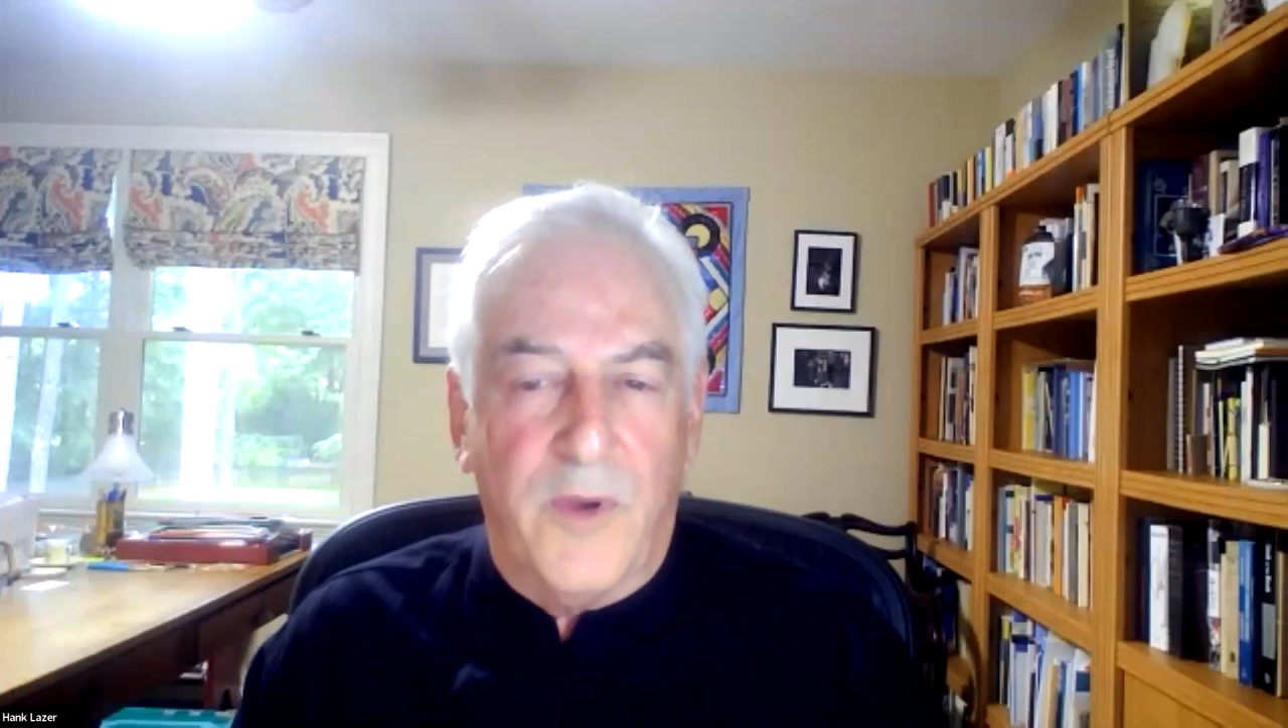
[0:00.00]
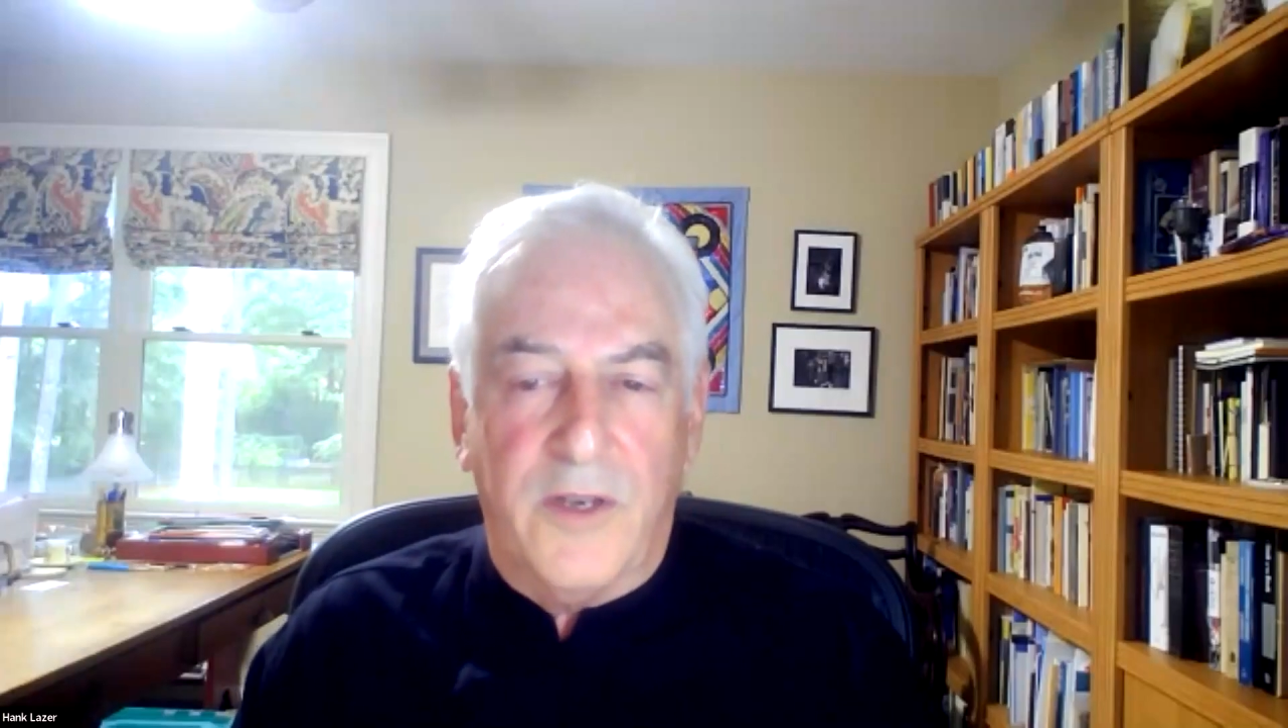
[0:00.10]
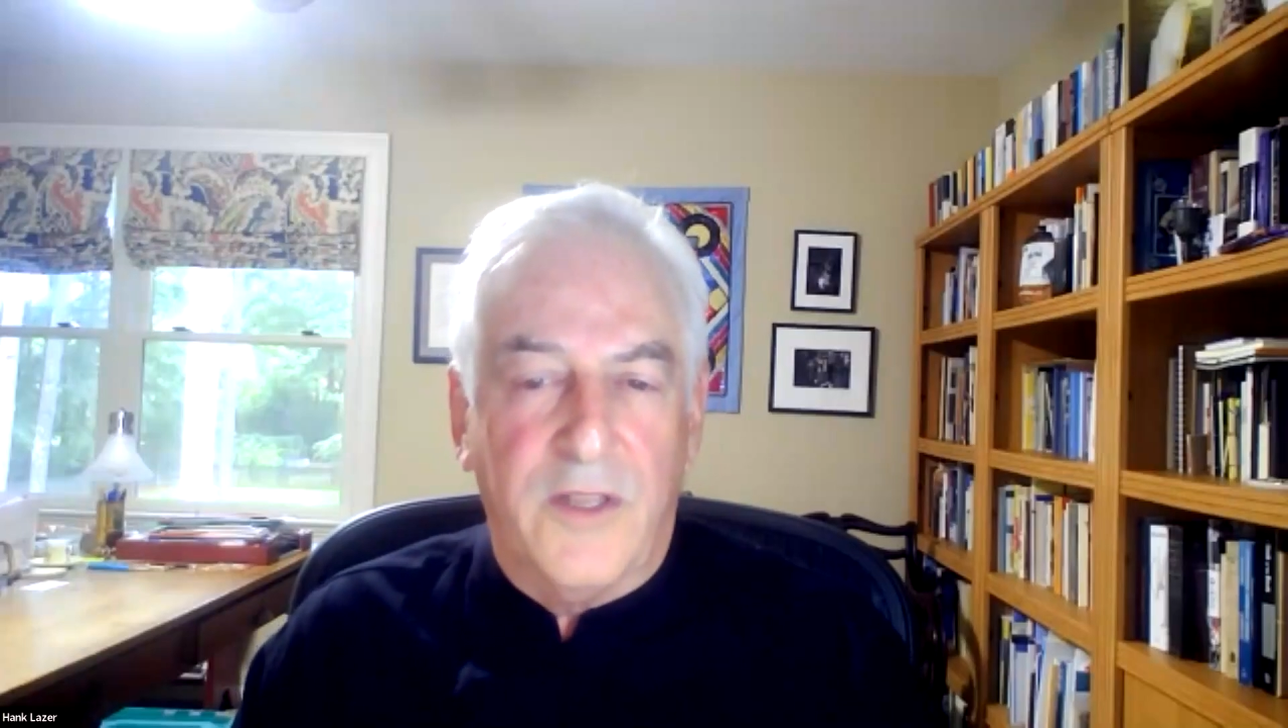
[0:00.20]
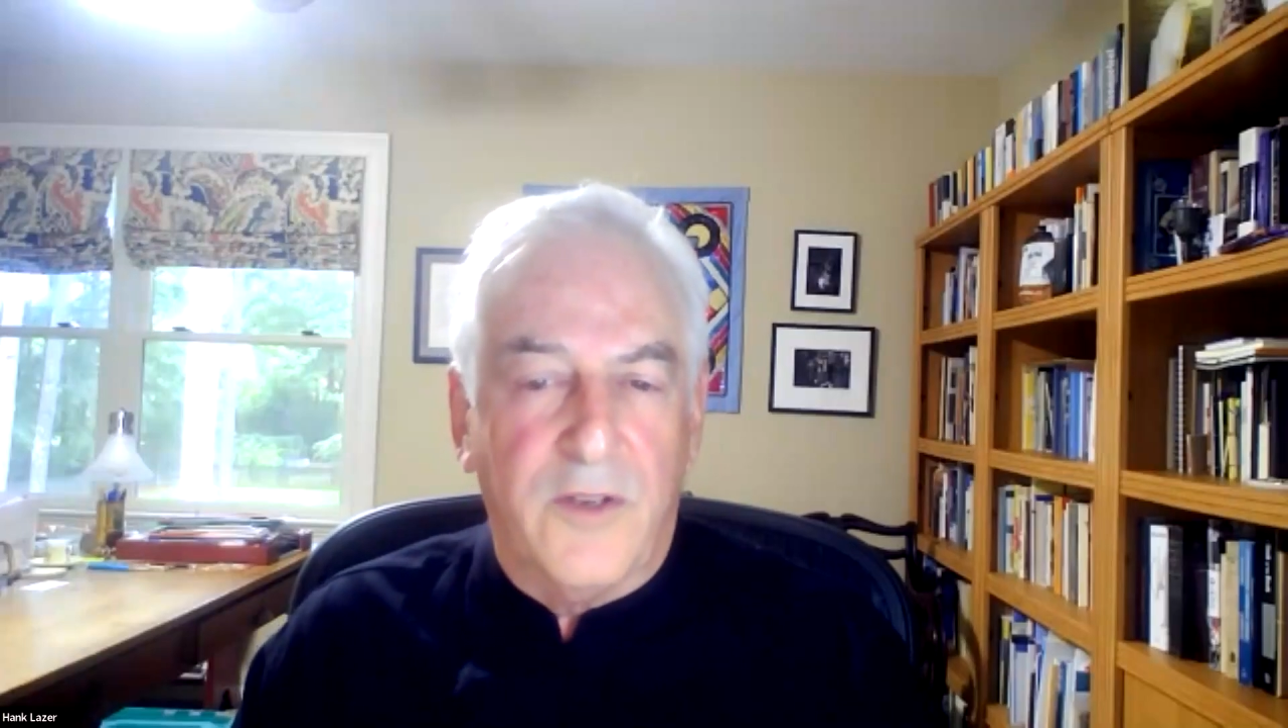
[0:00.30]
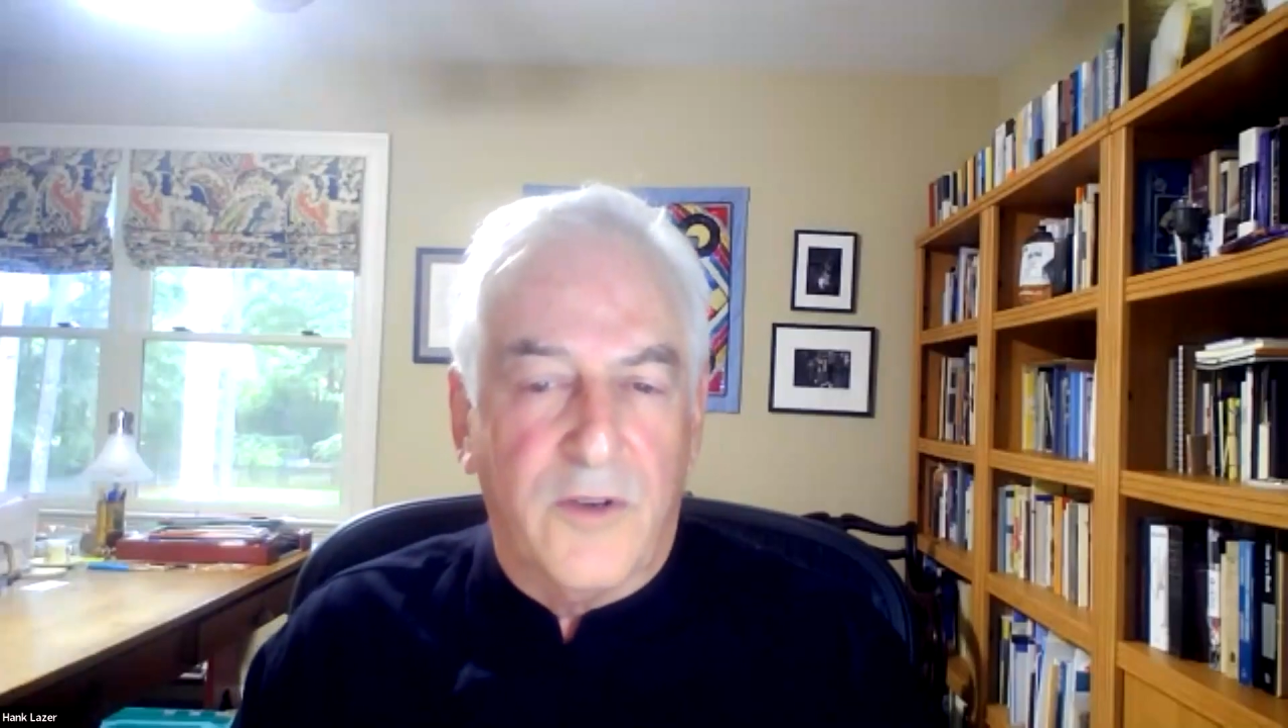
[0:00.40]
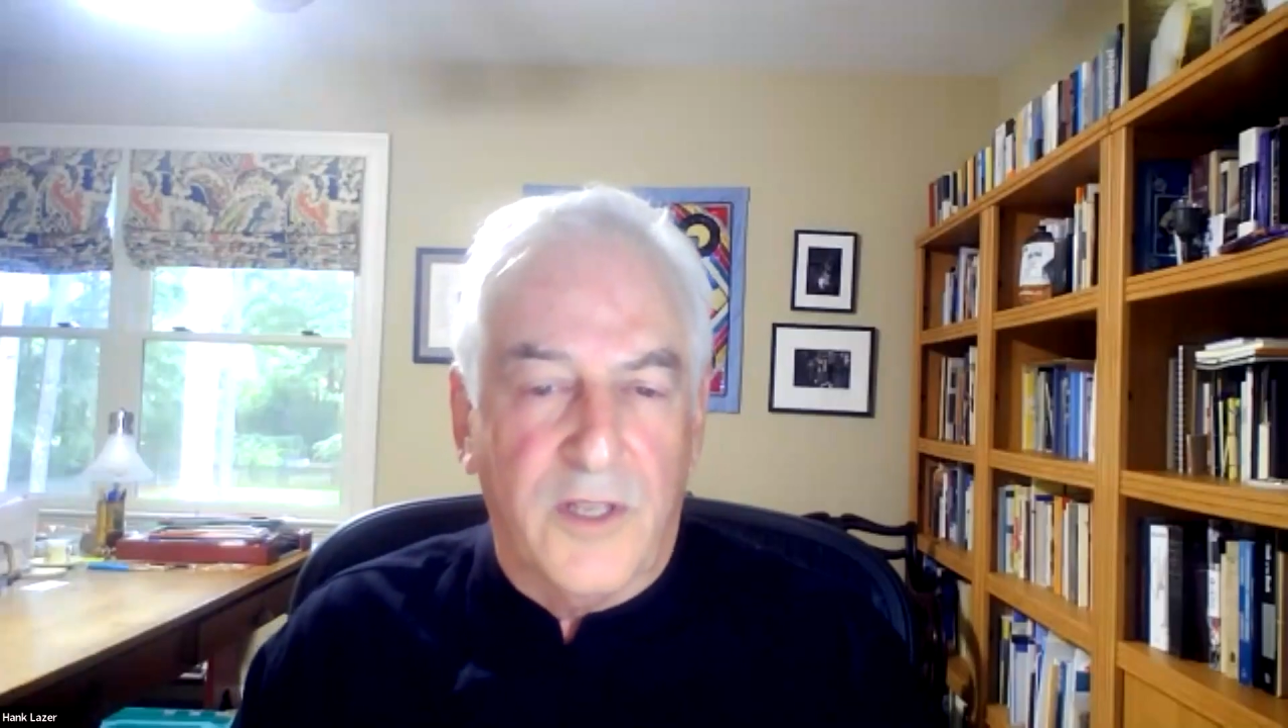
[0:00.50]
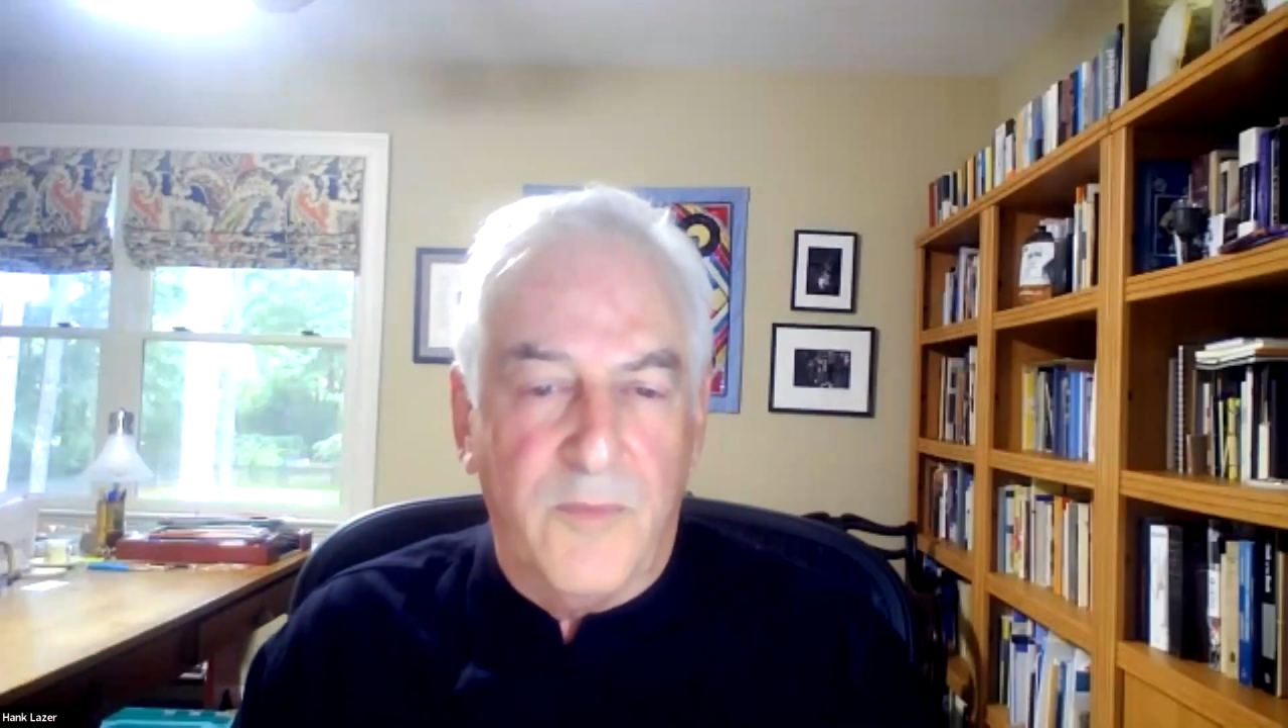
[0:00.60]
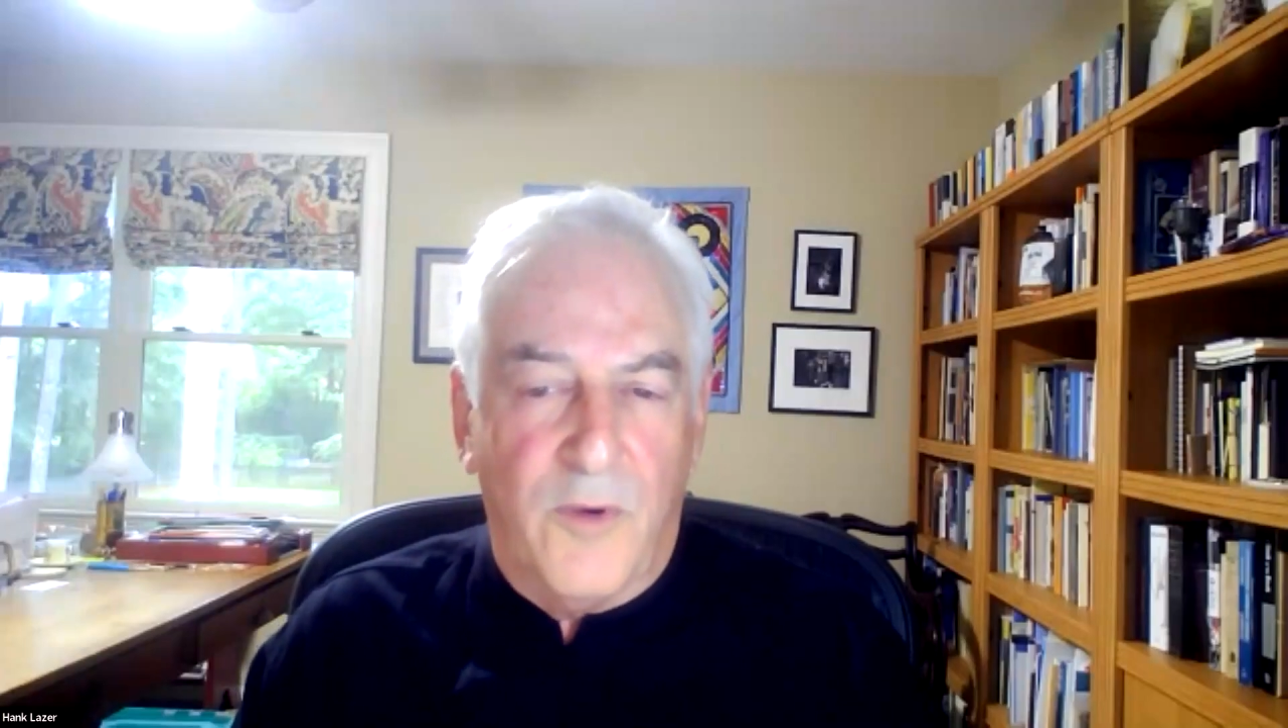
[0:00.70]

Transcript: written in the early